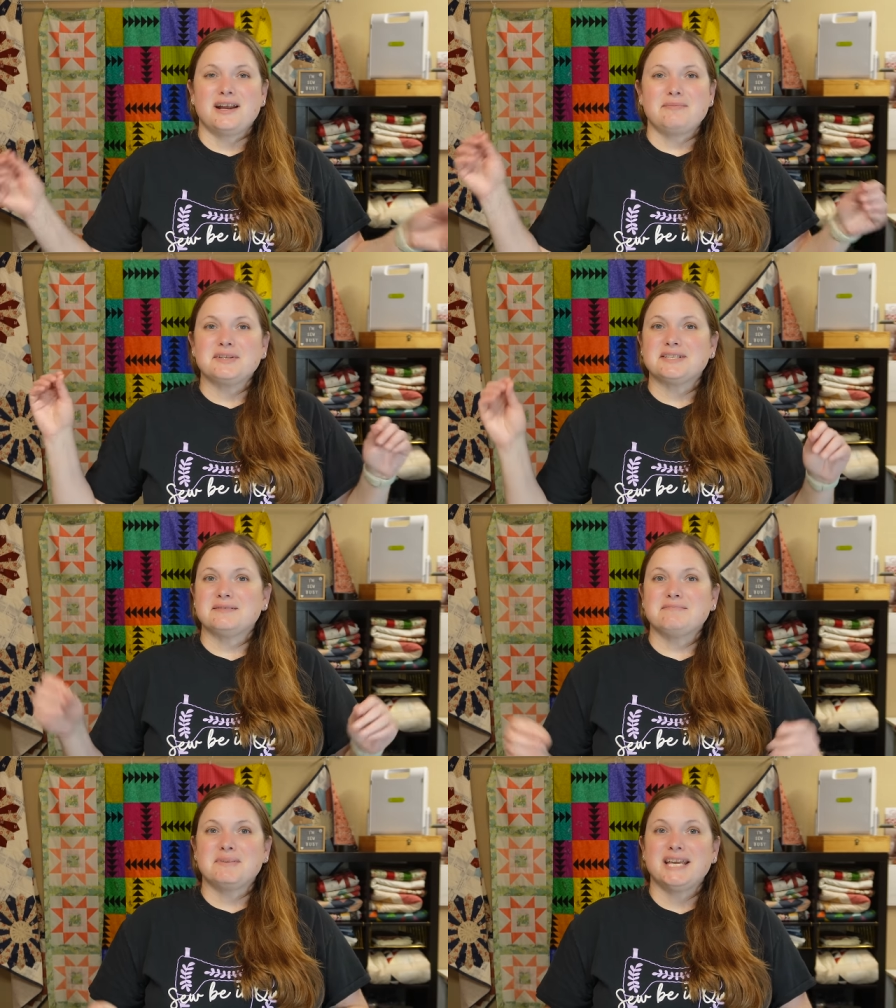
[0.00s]
I put
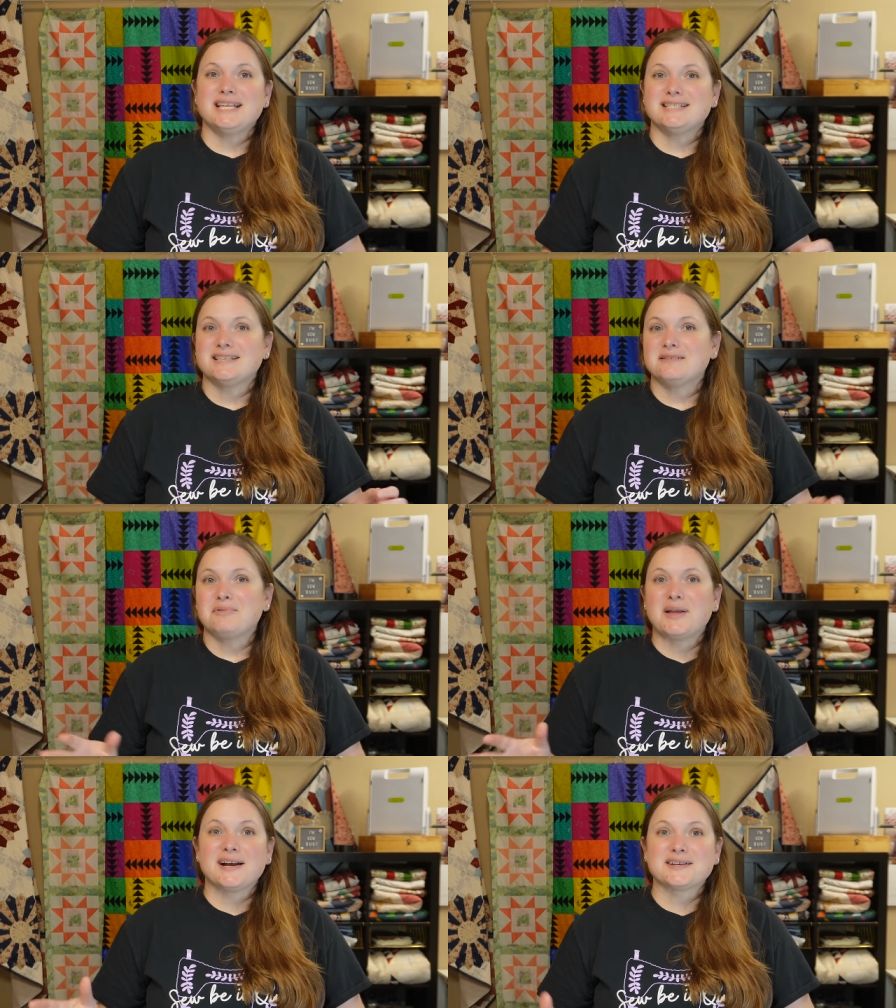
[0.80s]
some pins in the
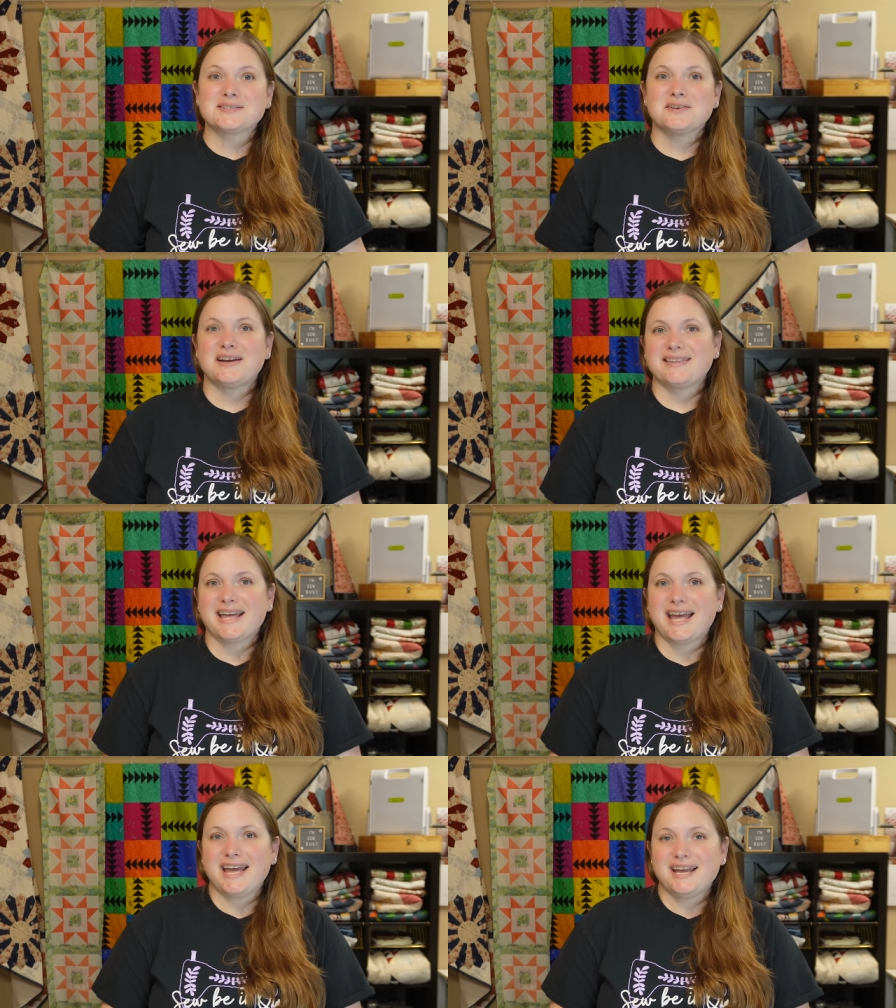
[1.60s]
blocks around
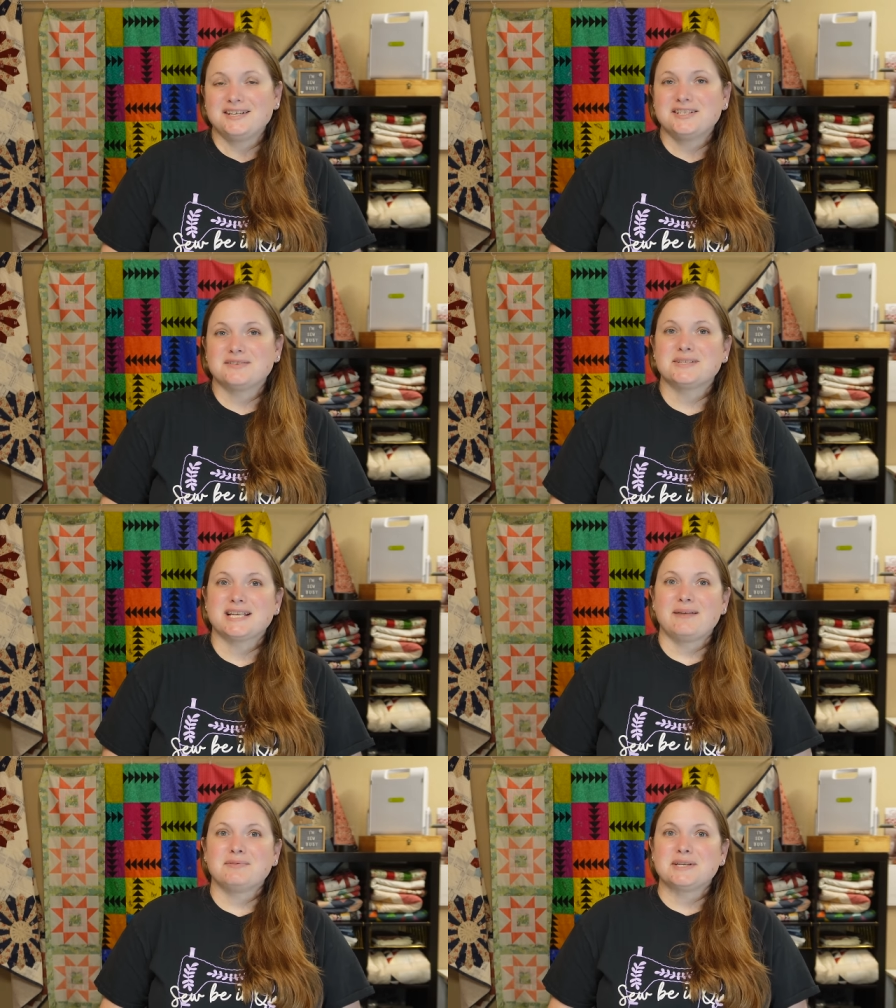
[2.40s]
the edge and was
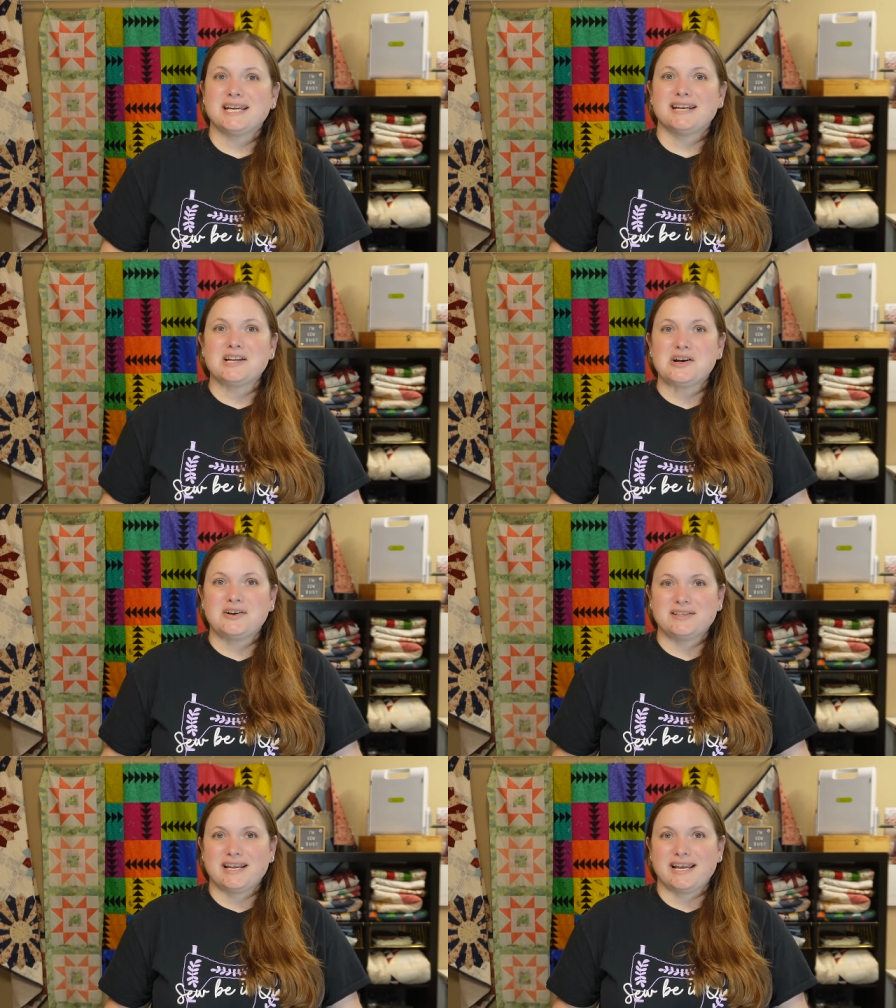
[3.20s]
able to get it
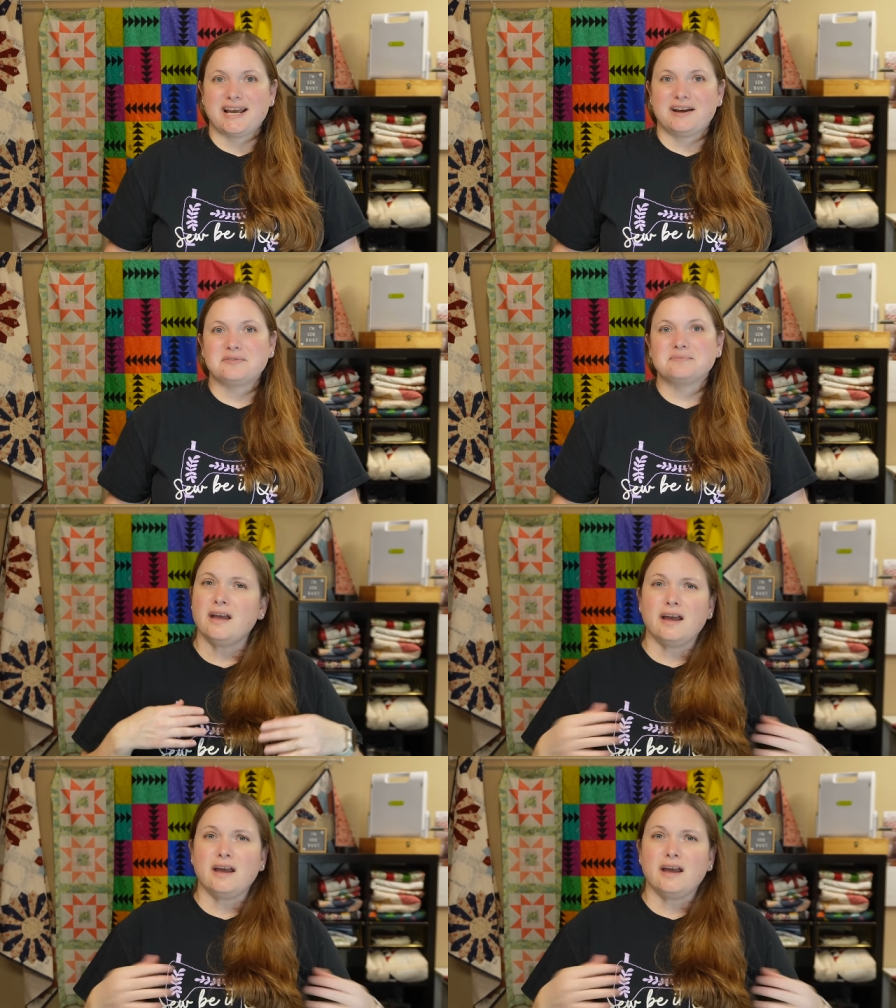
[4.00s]
all laid out.